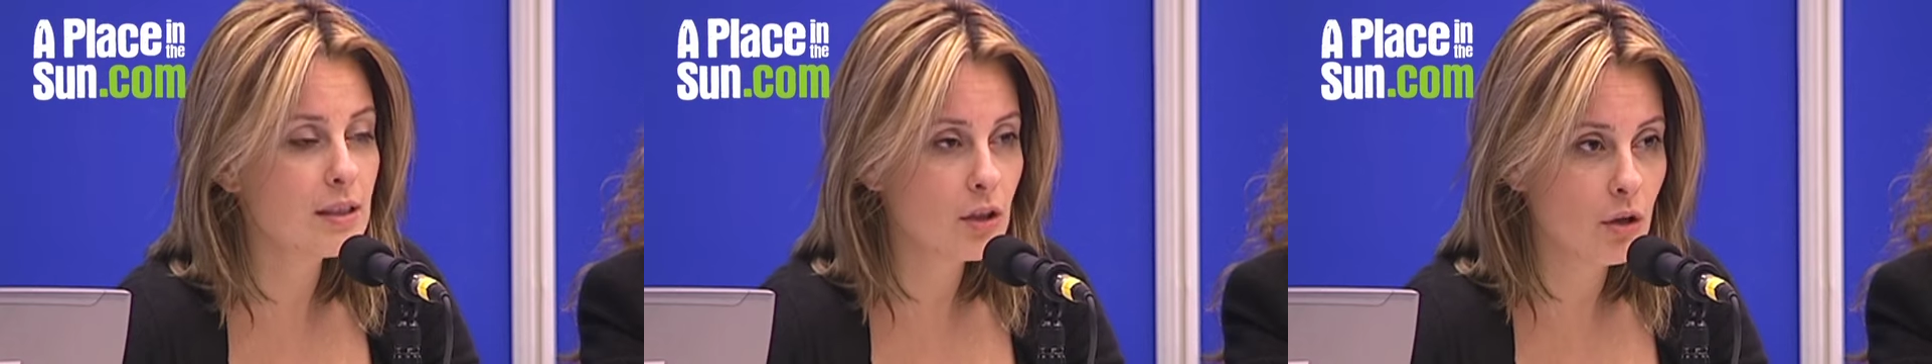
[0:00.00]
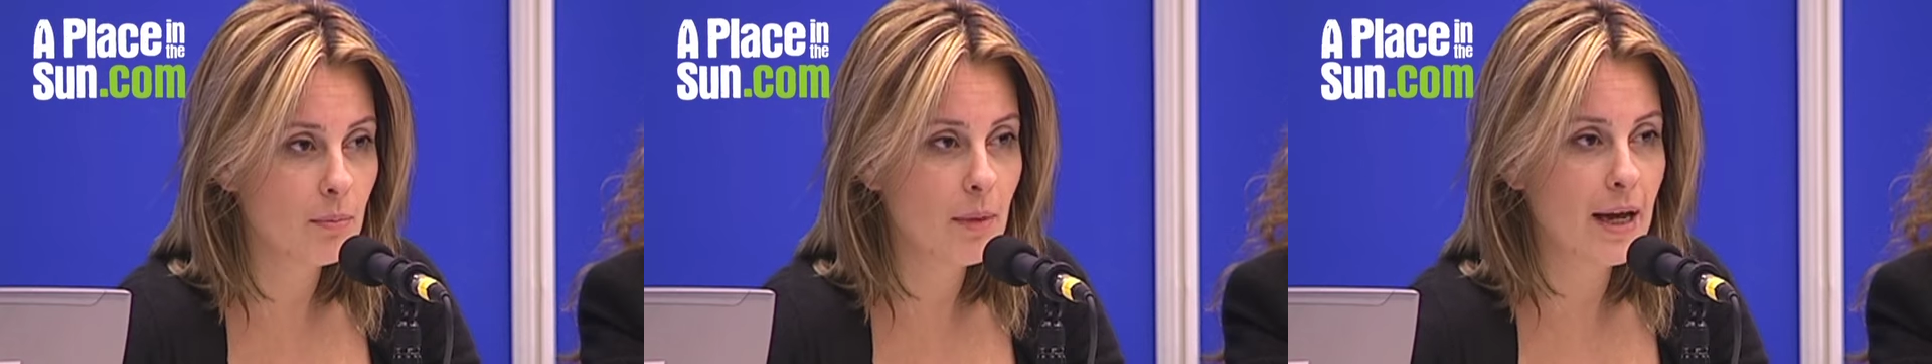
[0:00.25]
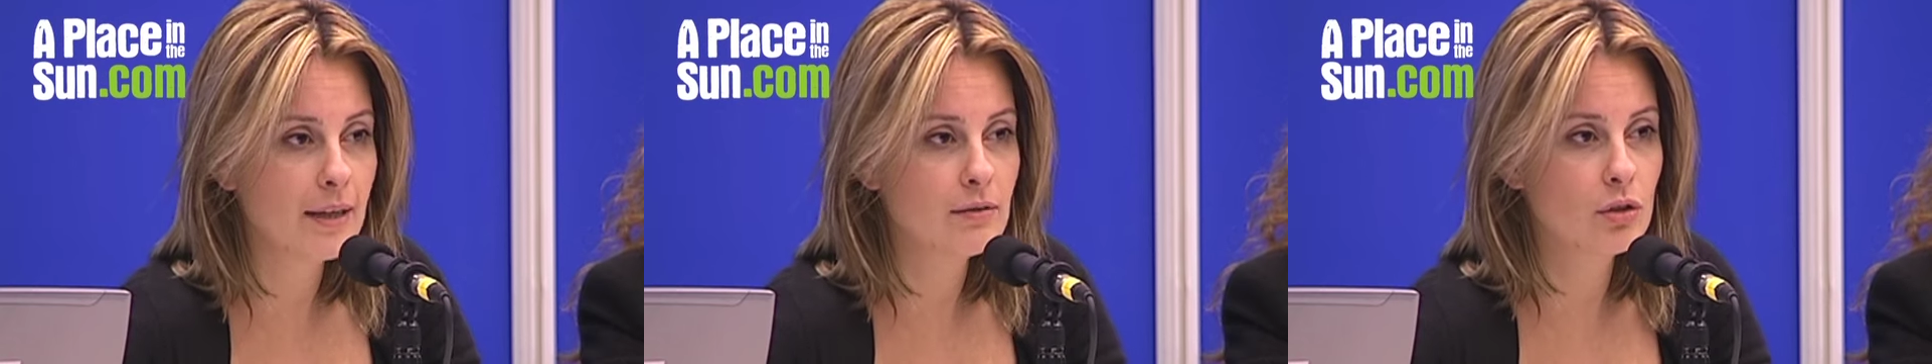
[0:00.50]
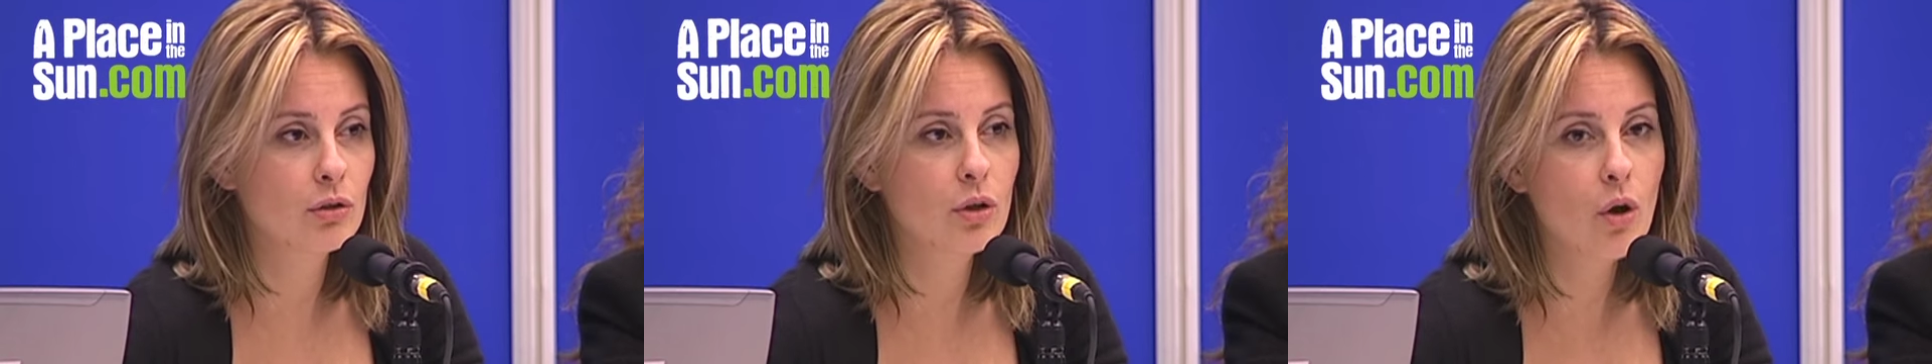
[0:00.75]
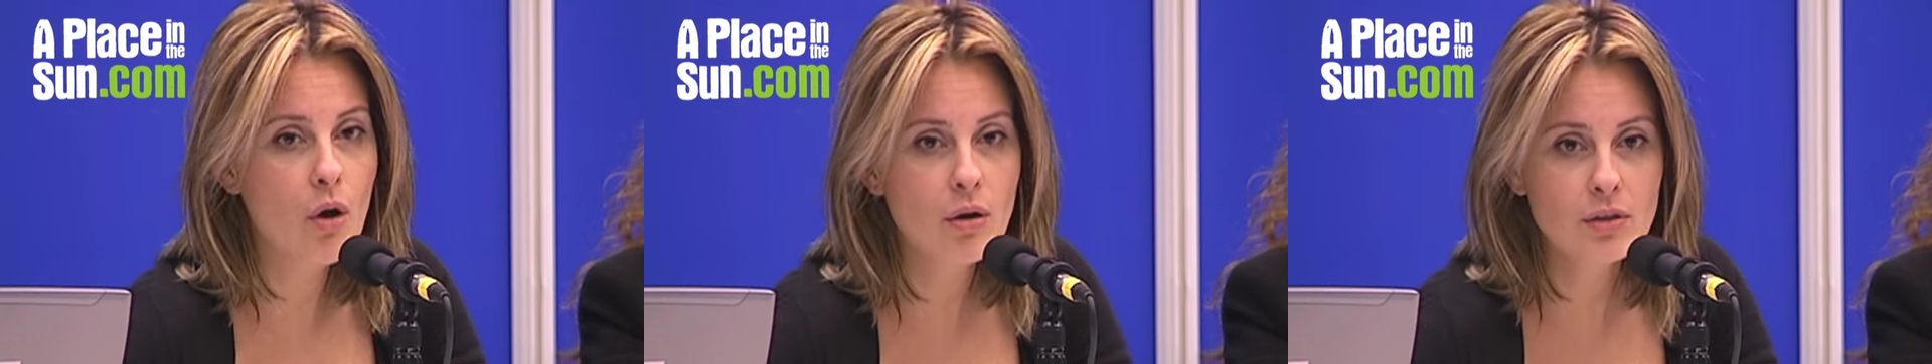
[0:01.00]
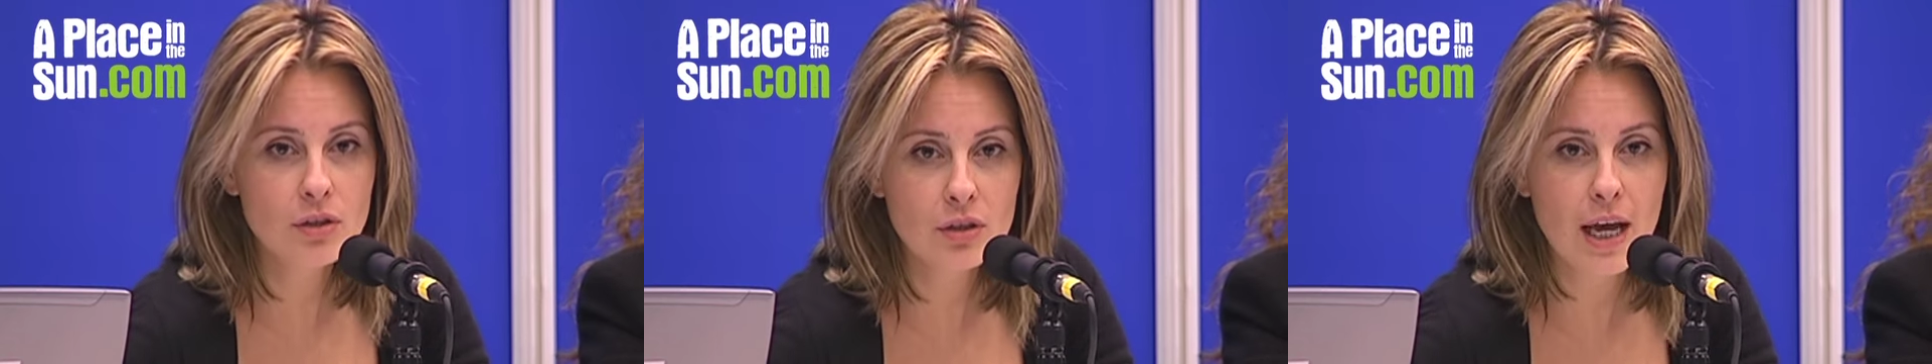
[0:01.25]
recommend your
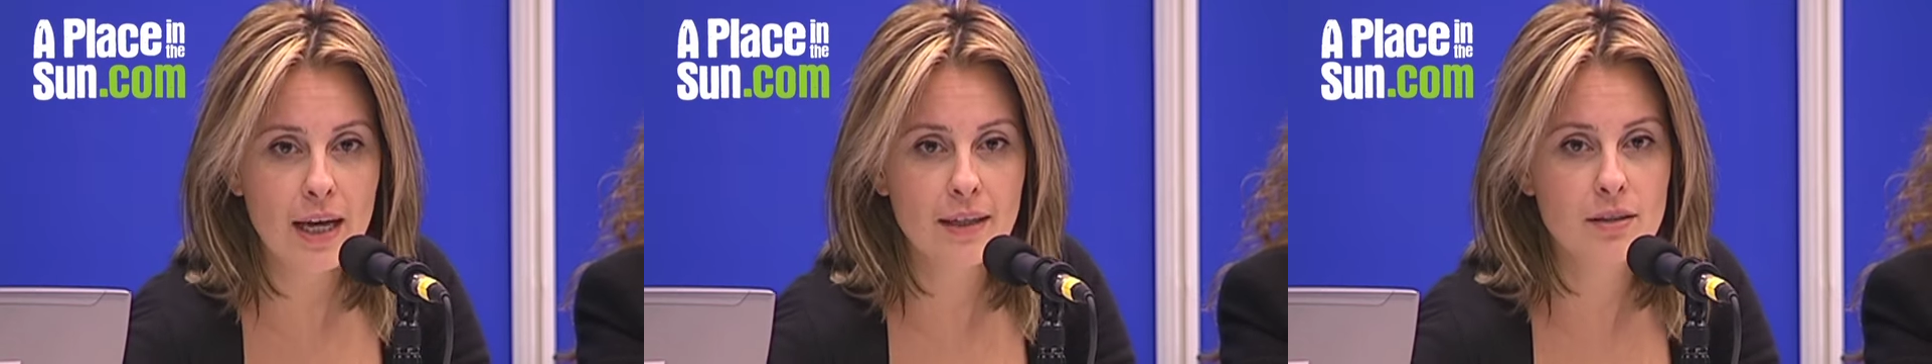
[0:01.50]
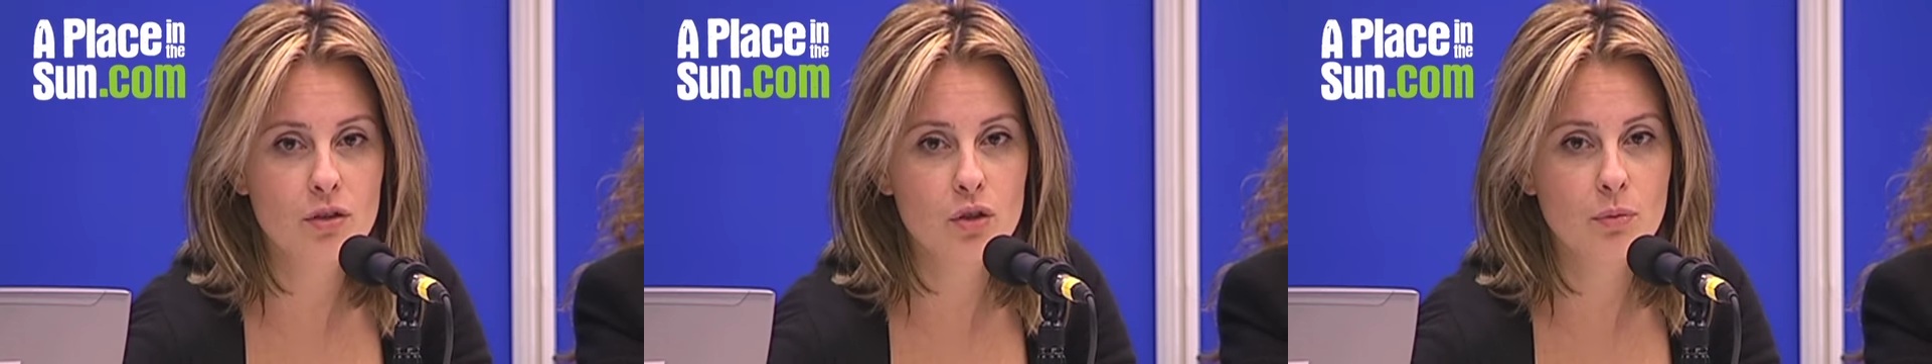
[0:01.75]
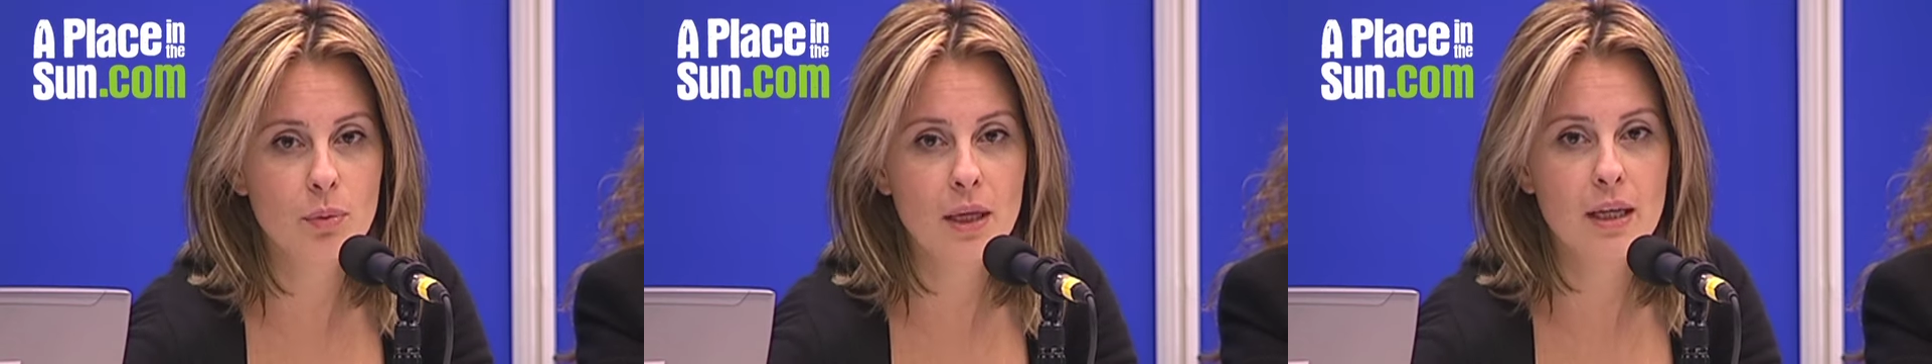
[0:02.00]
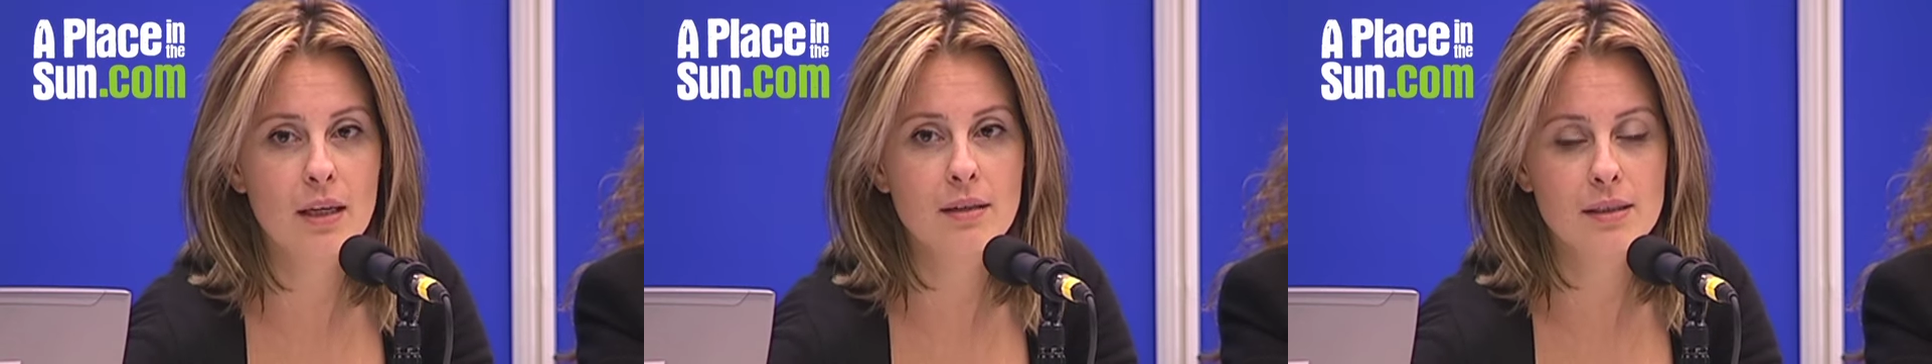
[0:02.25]
contract to be